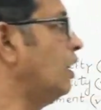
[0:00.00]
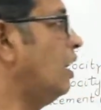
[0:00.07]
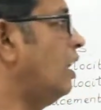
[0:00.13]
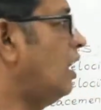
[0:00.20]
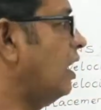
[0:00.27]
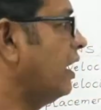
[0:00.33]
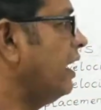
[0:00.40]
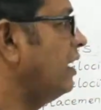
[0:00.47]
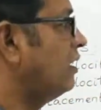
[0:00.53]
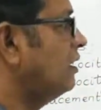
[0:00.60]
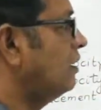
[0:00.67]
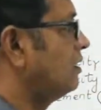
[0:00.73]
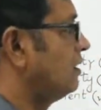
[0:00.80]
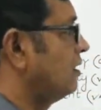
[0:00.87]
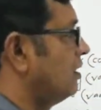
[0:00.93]

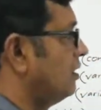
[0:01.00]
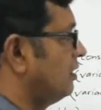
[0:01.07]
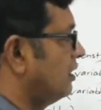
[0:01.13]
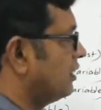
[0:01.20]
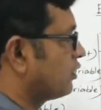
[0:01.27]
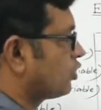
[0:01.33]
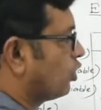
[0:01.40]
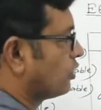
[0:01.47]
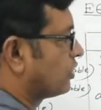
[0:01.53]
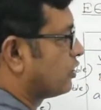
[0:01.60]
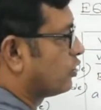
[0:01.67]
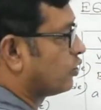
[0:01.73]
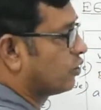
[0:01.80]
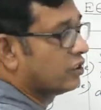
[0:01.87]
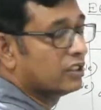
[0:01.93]
Again, let's
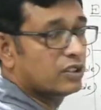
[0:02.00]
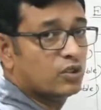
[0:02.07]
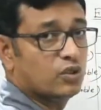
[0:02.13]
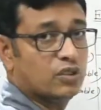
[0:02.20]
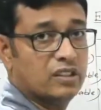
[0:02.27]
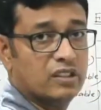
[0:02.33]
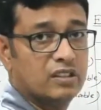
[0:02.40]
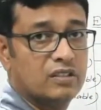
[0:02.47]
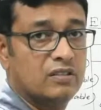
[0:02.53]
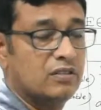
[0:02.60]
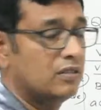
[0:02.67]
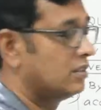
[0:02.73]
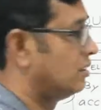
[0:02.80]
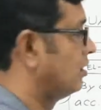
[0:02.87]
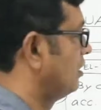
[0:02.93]
concentrate on this only.
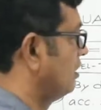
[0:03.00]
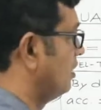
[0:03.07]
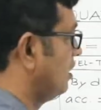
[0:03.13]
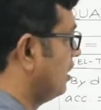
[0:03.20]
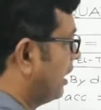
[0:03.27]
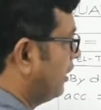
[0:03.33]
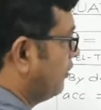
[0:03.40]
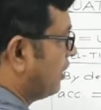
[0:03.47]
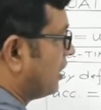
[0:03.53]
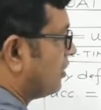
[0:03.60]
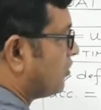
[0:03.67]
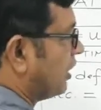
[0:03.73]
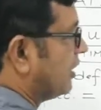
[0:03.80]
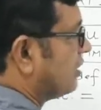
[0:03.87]
Again, we can write